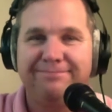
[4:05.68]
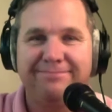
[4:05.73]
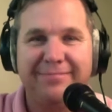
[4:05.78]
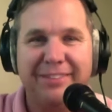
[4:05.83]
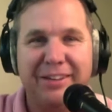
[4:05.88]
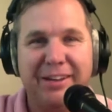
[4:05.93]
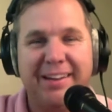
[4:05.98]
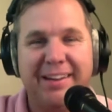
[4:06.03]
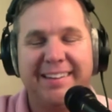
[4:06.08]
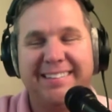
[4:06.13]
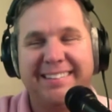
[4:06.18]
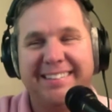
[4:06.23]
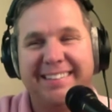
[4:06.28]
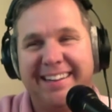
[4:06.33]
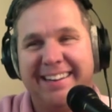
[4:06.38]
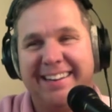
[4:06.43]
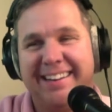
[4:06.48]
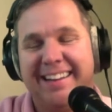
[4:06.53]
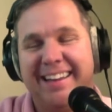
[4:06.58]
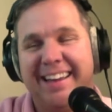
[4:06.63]
you,
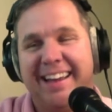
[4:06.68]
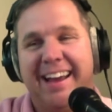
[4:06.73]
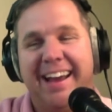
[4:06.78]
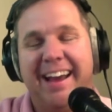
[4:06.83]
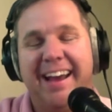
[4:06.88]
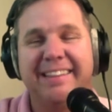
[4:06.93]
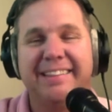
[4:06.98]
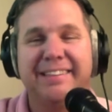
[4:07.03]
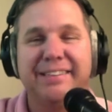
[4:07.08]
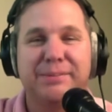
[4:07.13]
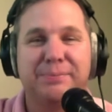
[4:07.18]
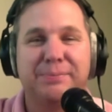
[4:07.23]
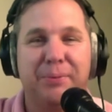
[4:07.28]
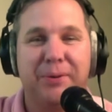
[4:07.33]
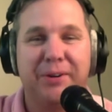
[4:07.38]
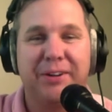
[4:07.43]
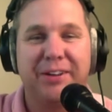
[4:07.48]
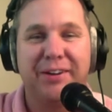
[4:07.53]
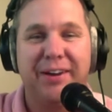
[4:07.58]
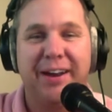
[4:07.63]
at this
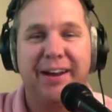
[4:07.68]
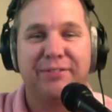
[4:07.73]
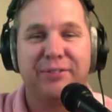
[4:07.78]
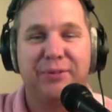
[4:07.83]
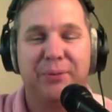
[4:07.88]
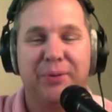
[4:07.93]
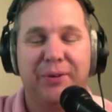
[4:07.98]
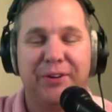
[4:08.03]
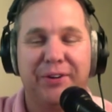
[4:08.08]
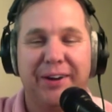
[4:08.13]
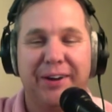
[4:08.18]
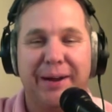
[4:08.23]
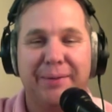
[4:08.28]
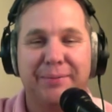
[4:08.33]
point, you have to wonder how much